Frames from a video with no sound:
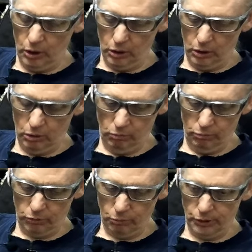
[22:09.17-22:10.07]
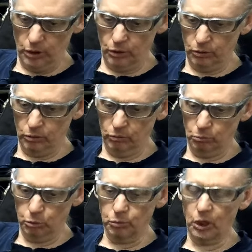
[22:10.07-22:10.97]
uh, some of the other
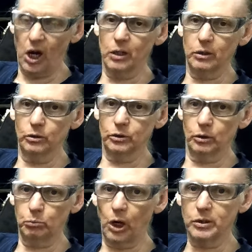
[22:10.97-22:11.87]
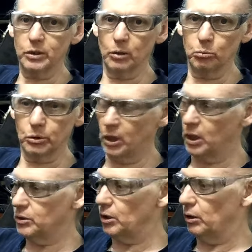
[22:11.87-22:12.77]
propri- there's
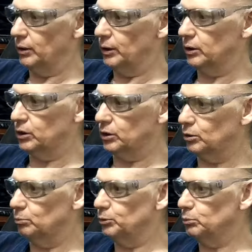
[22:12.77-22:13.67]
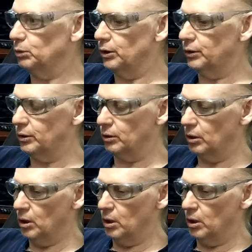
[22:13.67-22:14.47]
proprietary Linux systems, but uh,